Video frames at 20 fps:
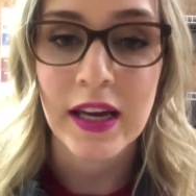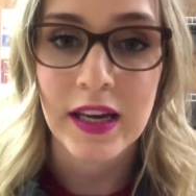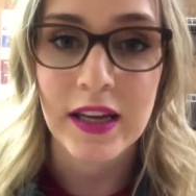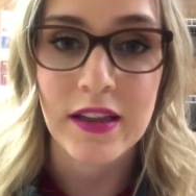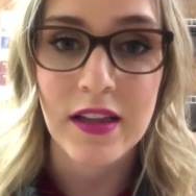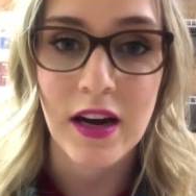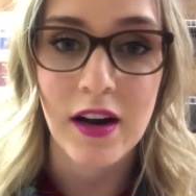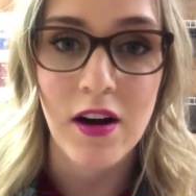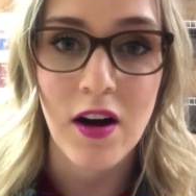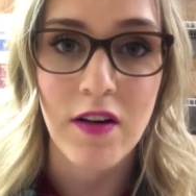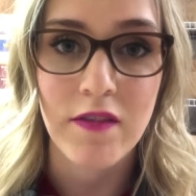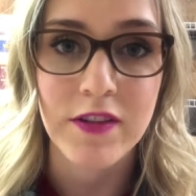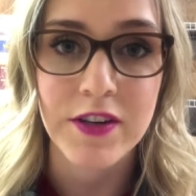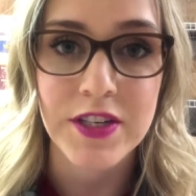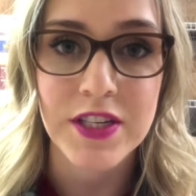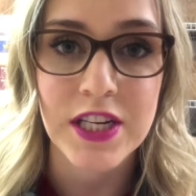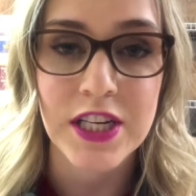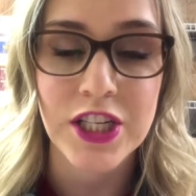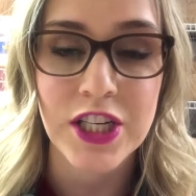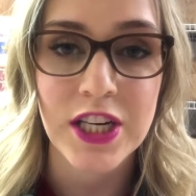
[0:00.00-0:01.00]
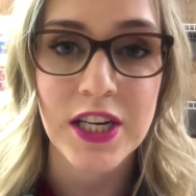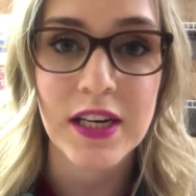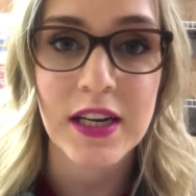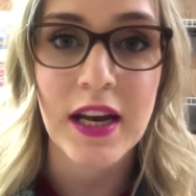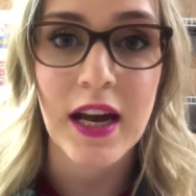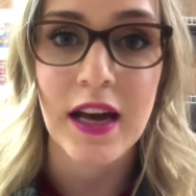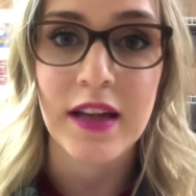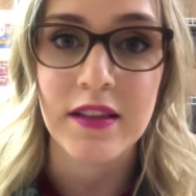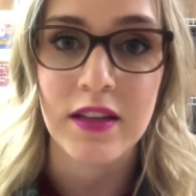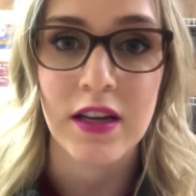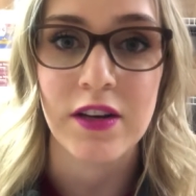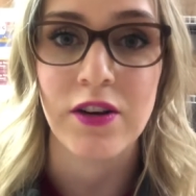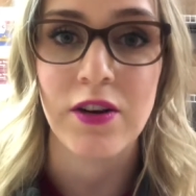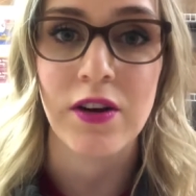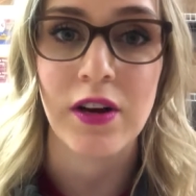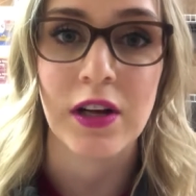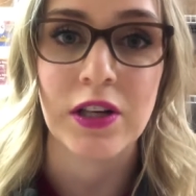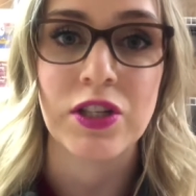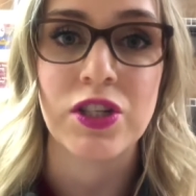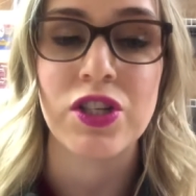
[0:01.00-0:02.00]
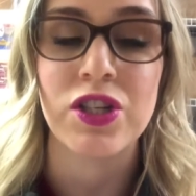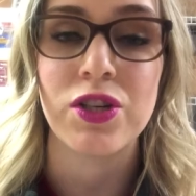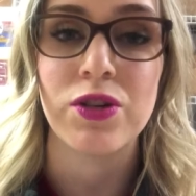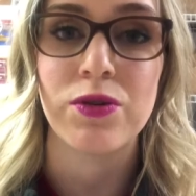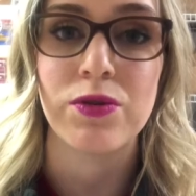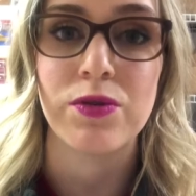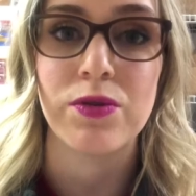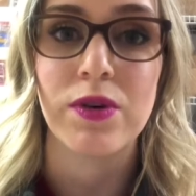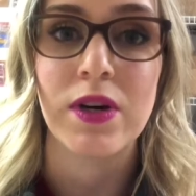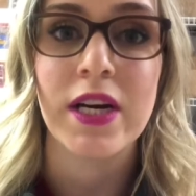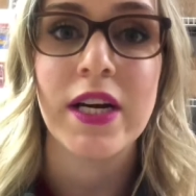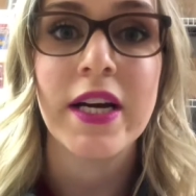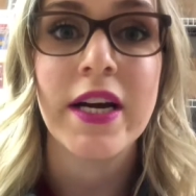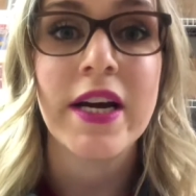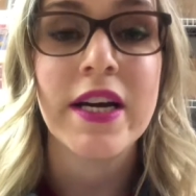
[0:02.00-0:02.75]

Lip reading: in that conversation, and then you're going to